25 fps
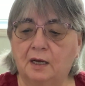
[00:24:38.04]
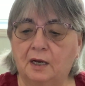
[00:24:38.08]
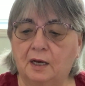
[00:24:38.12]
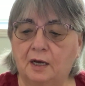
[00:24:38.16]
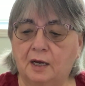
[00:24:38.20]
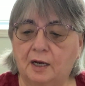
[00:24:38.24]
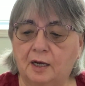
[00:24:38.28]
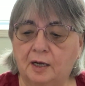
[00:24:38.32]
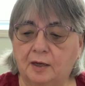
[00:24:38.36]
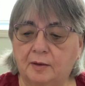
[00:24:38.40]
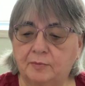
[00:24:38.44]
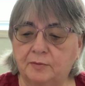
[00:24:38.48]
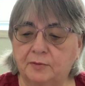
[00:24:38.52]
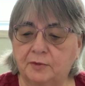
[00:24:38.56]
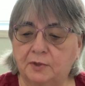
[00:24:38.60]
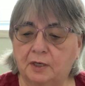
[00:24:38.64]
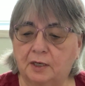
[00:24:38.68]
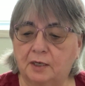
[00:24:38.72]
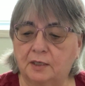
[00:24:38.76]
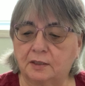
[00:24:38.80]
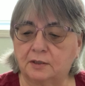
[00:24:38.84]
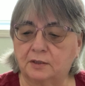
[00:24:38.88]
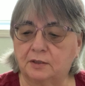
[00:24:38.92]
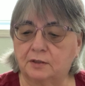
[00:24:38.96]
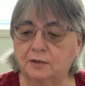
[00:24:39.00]
I'm
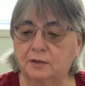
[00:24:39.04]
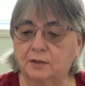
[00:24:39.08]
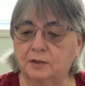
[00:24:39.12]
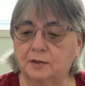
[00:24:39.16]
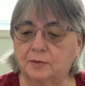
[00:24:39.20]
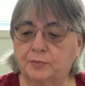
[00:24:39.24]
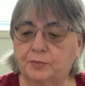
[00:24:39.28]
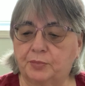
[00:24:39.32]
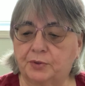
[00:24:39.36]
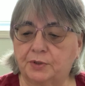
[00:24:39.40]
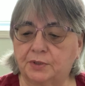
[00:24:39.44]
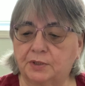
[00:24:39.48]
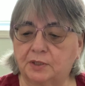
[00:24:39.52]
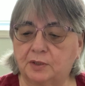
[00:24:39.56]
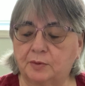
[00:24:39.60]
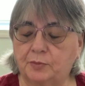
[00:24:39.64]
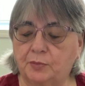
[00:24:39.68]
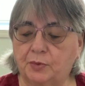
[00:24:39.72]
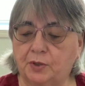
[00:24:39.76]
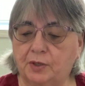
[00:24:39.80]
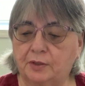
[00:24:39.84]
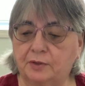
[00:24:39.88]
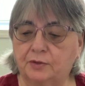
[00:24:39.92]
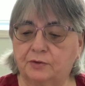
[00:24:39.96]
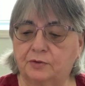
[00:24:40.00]
not gonna put them
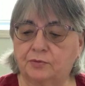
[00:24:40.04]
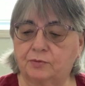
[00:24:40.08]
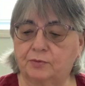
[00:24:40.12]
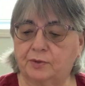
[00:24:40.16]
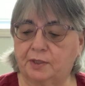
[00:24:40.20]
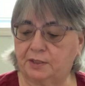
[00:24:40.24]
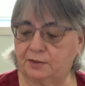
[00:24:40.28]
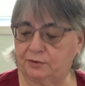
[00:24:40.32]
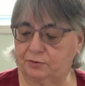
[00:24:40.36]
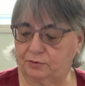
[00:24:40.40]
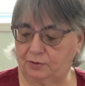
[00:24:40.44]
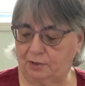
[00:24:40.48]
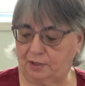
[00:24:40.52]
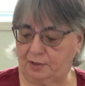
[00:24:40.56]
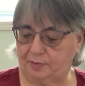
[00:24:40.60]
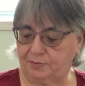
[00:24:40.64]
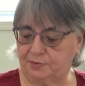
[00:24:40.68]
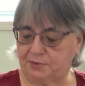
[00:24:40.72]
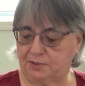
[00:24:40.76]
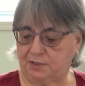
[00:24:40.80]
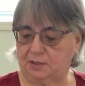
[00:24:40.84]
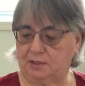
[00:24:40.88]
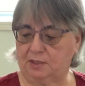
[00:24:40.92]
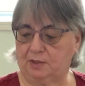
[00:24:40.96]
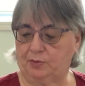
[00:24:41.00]
on thread
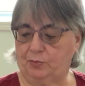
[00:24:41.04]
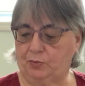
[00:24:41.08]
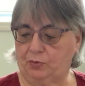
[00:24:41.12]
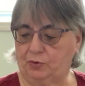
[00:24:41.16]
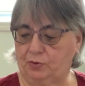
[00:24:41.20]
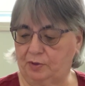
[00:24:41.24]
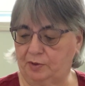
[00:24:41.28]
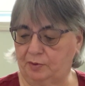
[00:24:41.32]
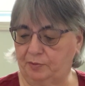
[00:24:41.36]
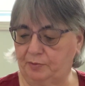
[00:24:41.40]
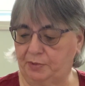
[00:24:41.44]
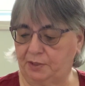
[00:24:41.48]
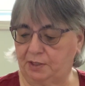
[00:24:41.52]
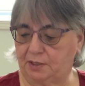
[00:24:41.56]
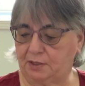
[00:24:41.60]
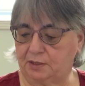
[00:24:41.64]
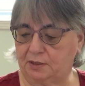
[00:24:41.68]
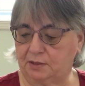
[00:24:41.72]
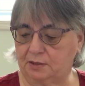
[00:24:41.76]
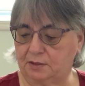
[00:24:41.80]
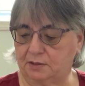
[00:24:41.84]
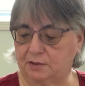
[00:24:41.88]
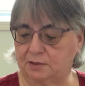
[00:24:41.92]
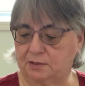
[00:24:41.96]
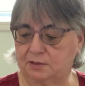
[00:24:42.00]
drops anymore
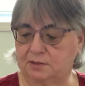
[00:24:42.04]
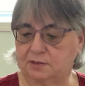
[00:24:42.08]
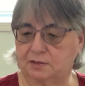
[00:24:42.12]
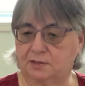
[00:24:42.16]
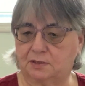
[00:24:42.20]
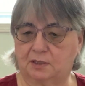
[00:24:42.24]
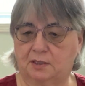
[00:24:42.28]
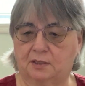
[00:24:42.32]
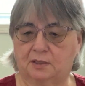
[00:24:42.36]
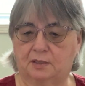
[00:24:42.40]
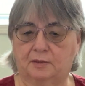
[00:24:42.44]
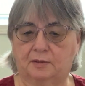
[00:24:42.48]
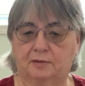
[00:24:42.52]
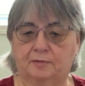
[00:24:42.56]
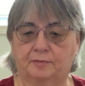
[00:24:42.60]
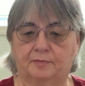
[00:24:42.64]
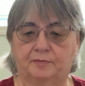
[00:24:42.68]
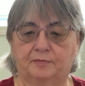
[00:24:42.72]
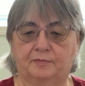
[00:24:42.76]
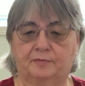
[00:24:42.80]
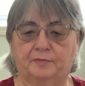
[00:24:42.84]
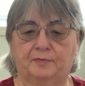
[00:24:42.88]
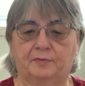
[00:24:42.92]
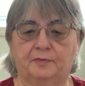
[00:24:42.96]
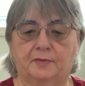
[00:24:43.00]
because
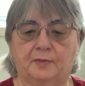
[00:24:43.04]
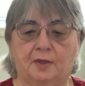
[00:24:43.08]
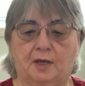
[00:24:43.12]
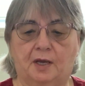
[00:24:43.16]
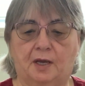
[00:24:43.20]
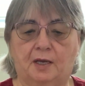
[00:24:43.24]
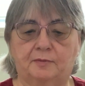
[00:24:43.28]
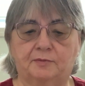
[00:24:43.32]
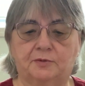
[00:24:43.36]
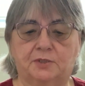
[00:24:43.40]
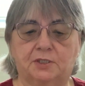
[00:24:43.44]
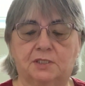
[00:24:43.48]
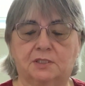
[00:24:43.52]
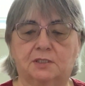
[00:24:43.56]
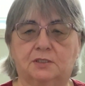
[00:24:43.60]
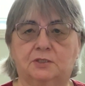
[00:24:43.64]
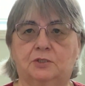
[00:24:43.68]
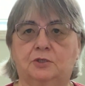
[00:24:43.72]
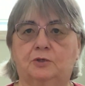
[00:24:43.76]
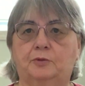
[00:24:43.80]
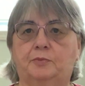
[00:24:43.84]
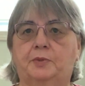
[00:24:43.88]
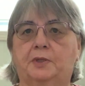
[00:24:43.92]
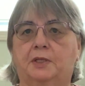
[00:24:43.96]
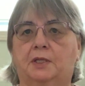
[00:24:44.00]
I'm just
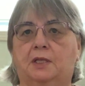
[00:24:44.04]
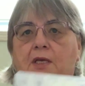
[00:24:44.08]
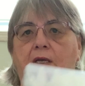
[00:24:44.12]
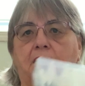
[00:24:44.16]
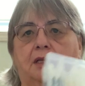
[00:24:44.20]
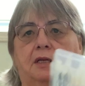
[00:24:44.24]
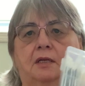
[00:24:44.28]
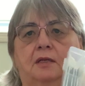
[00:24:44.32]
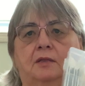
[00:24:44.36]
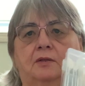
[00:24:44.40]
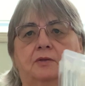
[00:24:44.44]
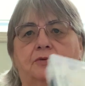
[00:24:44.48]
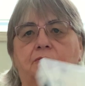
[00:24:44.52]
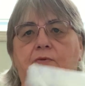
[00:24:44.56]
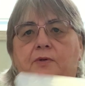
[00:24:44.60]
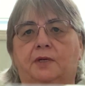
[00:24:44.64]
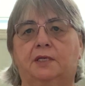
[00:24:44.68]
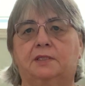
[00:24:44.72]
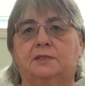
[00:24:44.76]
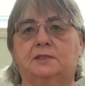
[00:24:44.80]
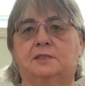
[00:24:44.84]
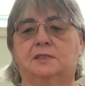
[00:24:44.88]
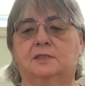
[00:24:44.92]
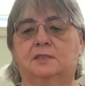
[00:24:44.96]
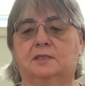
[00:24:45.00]
duplicating
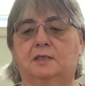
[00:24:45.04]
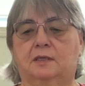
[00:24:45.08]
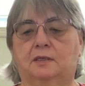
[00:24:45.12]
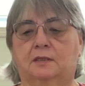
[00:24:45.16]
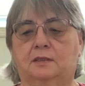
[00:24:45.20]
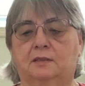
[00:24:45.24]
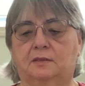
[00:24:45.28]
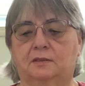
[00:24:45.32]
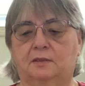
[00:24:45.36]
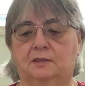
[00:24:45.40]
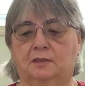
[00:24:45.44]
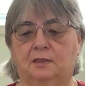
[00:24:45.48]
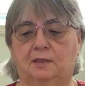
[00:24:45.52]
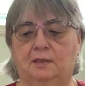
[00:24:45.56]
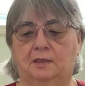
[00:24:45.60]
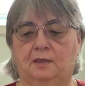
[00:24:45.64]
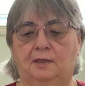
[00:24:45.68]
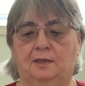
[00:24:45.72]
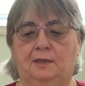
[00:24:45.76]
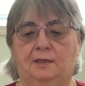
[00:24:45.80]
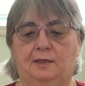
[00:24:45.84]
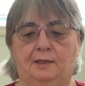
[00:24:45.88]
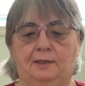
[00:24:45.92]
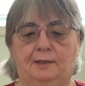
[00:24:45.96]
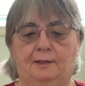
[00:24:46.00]
threads that
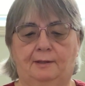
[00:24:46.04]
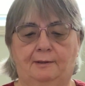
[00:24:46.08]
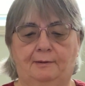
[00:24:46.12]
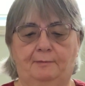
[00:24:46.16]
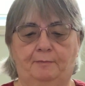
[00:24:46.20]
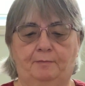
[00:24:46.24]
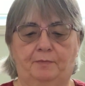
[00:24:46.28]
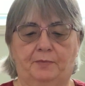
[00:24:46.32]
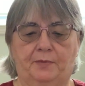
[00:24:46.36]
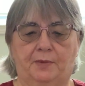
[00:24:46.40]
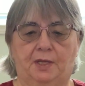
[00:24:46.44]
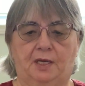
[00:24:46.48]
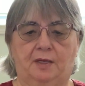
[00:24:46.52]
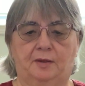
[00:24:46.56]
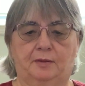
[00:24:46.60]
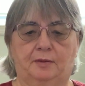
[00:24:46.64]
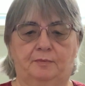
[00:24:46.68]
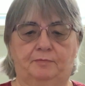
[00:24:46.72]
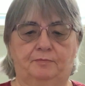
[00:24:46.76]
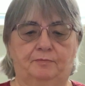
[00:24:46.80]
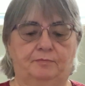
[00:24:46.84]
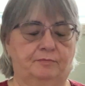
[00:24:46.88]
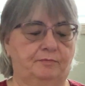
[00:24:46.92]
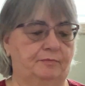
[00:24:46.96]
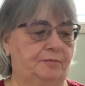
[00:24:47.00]
I
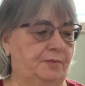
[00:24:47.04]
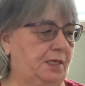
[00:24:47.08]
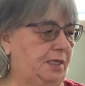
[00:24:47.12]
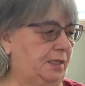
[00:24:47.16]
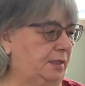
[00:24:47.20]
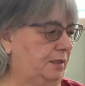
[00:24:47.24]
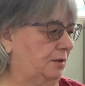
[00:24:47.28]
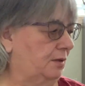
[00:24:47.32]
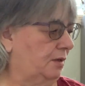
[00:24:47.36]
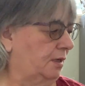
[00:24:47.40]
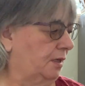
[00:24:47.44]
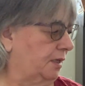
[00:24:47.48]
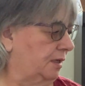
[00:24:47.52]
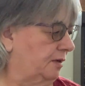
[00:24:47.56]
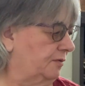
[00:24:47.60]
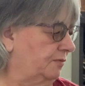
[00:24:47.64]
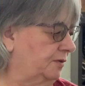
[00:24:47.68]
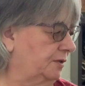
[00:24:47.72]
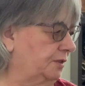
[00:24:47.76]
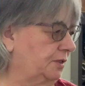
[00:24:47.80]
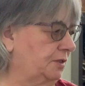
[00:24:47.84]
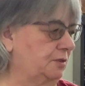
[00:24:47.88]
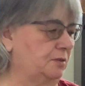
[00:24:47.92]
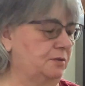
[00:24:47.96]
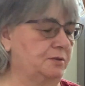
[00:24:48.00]
might not ever
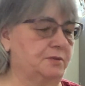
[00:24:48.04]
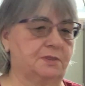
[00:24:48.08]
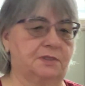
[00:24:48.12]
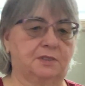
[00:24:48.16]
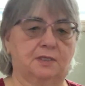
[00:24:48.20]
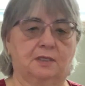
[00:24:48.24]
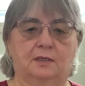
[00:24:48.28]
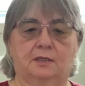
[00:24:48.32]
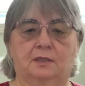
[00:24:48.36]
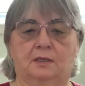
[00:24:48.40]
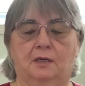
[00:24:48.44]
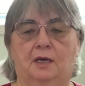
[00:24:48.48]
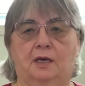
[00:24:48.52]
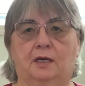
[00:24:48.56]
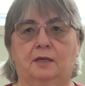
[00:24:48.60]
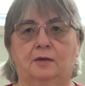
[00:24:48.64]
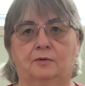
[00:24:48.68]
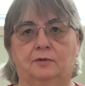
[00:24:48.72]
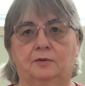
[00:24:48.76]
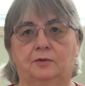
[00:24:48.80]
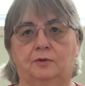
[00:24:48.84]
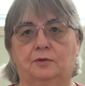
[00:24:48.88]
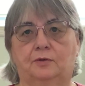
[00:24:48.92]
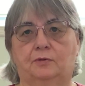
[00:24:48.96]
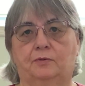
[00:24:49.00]
use. And I
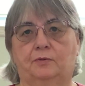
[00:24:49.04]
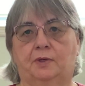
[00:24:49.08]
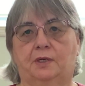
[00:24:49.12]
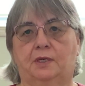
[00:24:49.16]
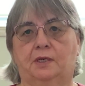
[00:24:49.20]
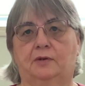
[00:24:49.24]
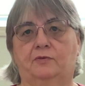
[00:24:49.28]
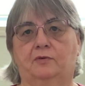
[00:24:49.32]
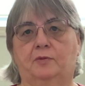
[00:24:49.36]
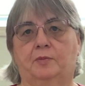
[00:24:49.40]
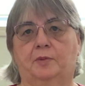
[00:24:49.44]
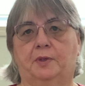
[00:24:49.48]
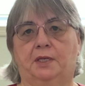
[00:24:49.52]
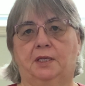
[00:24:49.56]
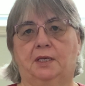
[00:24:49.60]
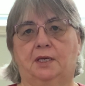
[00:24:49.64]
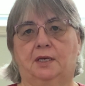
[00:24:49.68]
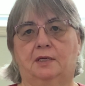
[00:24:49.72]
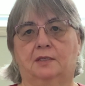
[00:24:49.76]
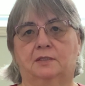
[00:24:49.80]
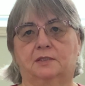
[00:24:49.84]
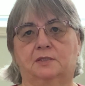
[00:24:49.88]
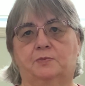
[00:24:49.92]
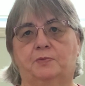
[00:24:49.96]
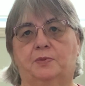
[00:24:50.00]
don't know what everybody
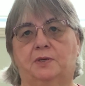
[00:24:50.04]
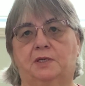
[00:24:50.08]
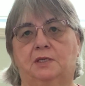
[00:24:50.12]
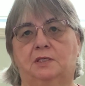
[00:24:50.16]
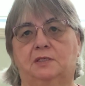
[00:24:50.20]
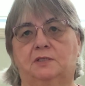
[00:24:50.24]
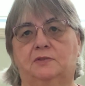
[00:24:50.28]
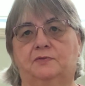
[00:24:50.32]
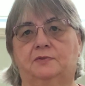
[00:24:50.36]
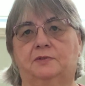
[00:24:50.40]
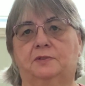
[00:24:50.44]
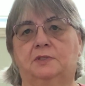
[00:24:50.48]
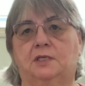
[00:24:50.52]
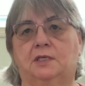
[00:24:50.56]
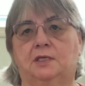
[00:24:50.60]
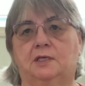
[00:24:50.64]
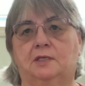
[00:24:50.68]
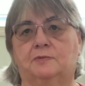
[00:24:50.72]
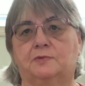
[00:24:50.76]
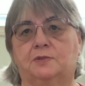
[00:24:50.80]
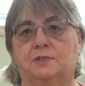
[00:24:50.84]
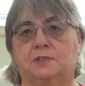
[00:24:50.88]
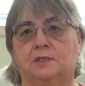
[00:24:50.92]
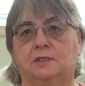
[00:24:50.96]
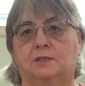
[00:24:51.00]
else pays for
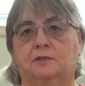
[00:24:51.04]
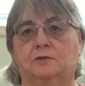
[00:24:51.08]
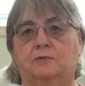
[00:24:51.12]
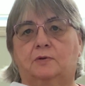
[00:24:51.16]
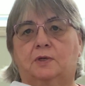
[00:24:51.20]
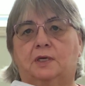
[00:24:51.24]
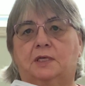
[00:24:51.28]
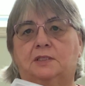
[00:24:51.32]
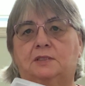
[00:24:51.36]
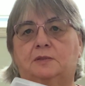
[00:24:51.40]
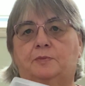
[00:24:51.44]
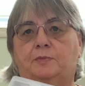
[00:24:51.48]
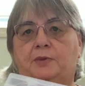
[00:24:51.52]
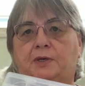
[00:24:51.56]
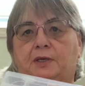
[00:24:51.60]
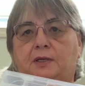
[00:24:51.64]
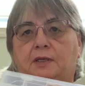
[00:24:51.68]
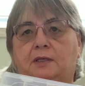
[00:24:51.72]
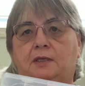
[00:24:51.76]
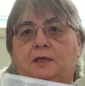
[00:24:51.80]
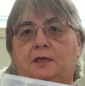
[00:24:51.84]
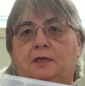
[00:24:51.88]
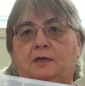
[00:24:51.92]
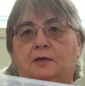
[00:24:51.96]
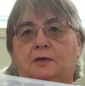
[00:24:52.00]
DMC threads, but
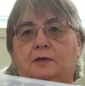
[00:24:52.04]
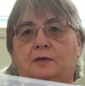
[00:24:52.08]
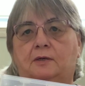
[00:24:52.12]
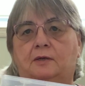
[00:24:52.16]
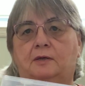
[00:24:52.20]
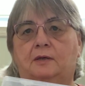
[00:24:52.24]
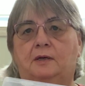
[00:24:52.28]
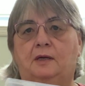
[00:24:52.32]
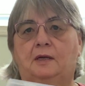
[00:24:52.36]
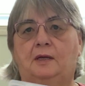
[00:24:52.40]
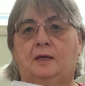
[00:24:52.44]
here